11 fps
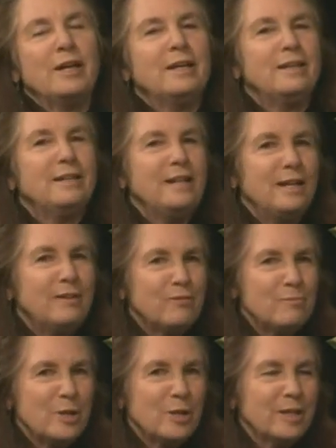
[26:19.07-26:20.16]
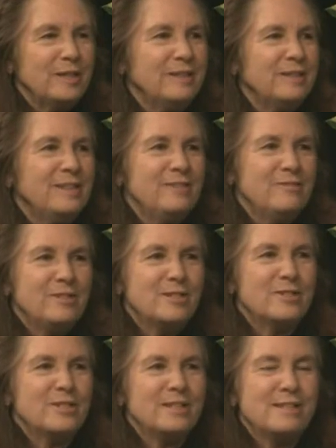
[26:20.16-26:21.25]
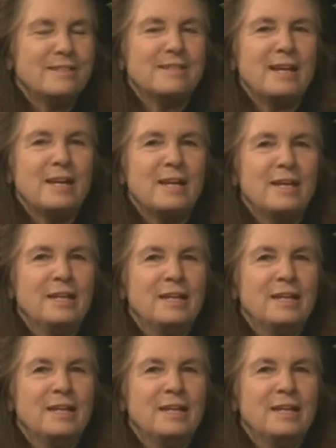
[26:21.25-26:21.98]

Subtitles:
And in Native American tradition, they say,